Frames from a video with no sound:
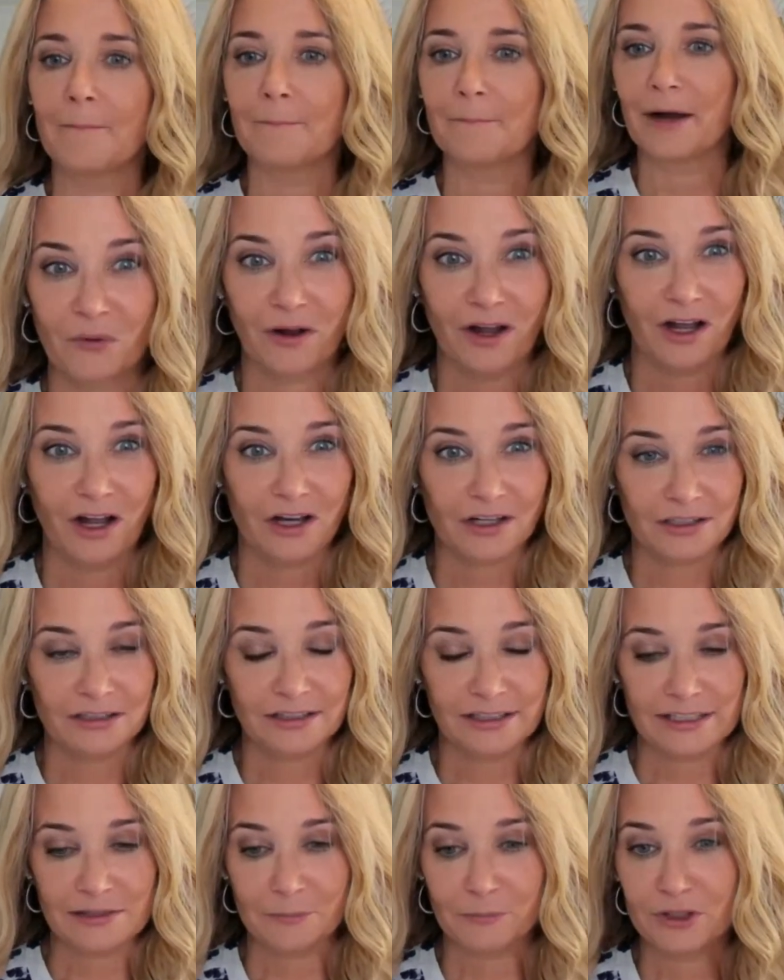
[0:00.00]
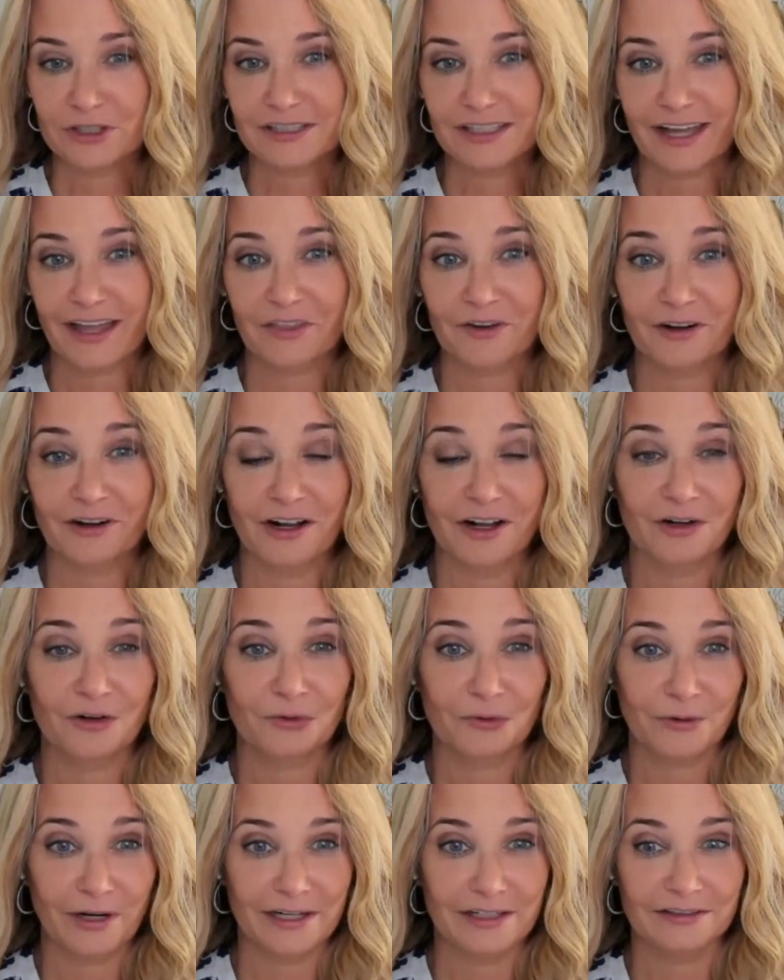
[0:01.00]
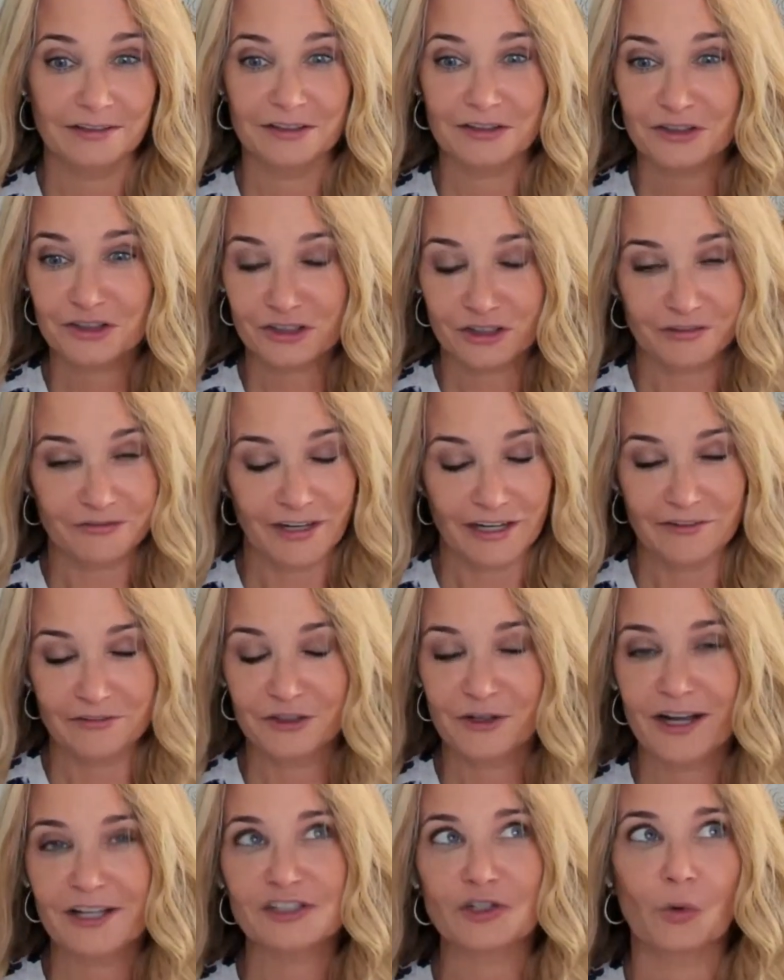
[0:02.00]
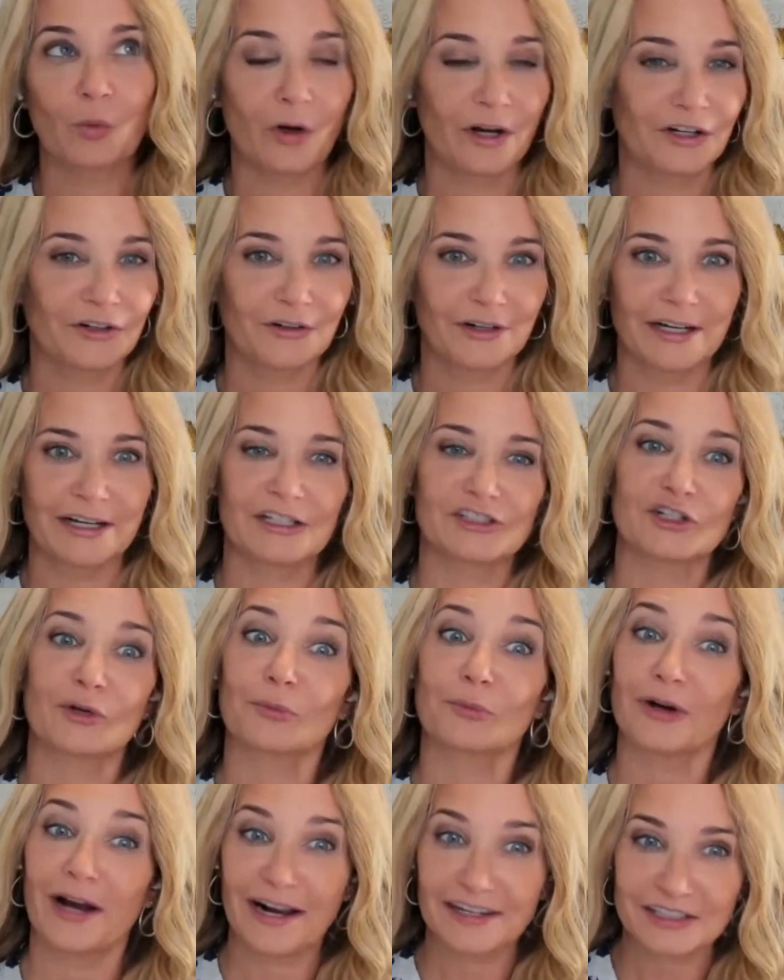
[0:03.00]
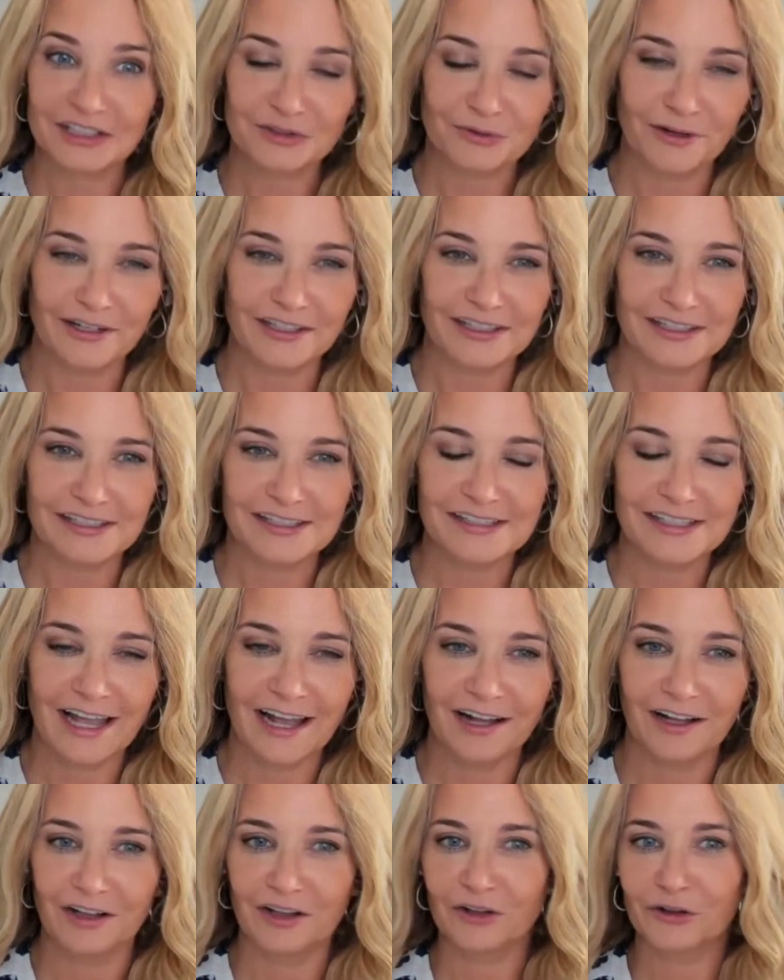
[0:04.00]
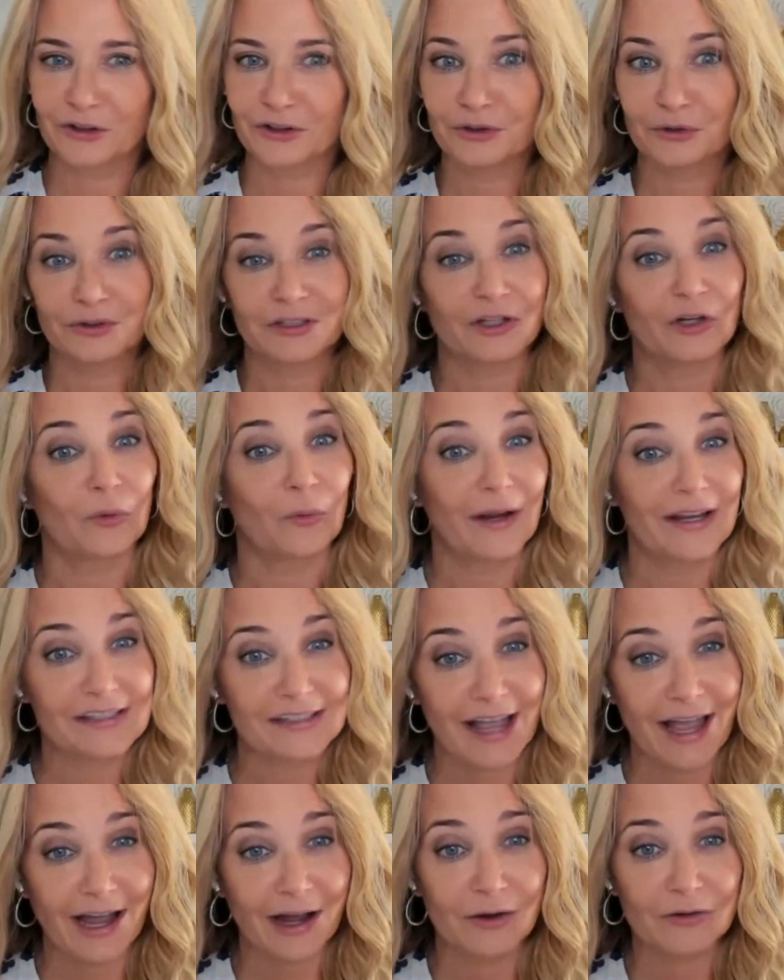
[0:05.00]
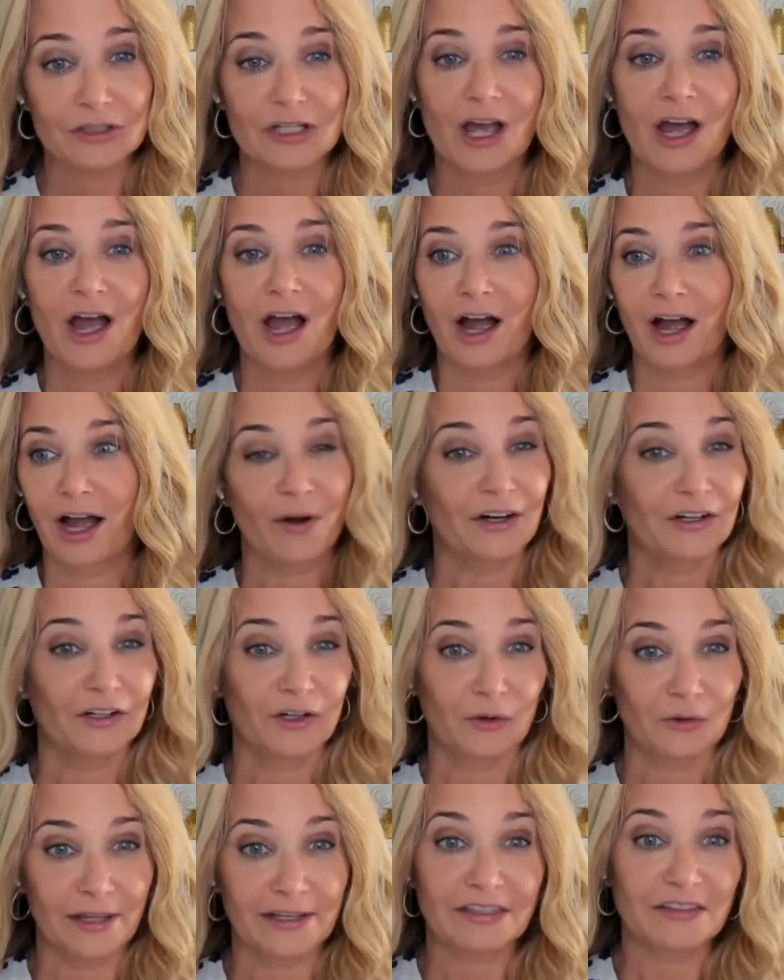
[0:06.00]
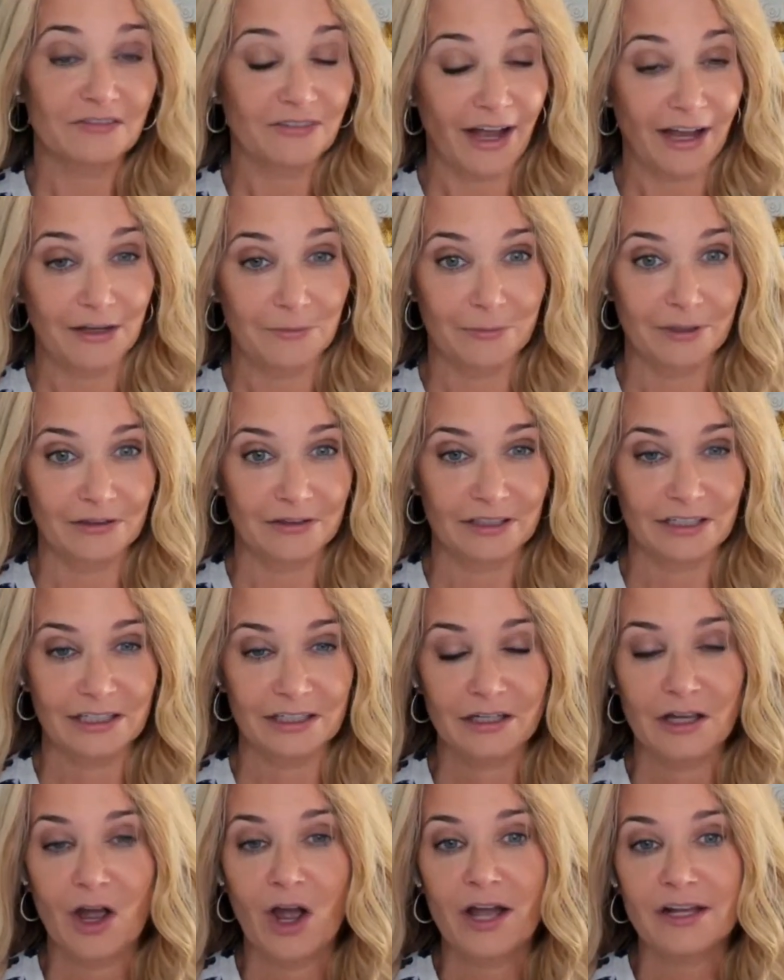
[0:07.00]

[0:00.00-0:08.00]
So Clint put together a great little survey. If you guys are wondering, is your practice ready to sell? Are you a little ways out? I want to know like the viability.